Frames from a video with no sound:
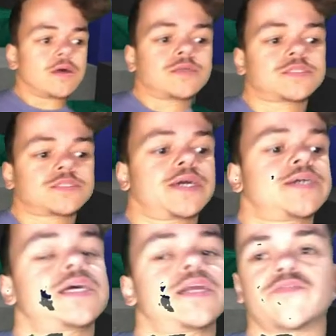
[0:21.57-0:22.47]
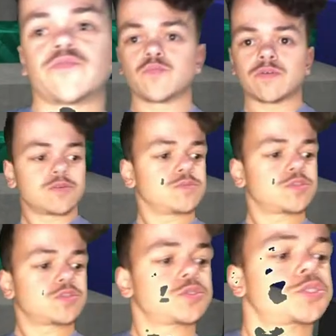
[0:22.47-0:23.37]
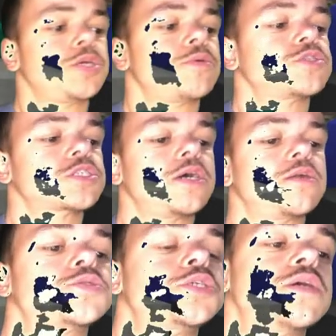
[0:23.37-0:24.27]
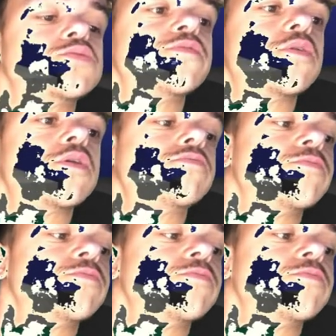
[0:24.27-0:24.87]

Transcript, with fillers: stream. I'm just getting up the stream now, so if you're already replying,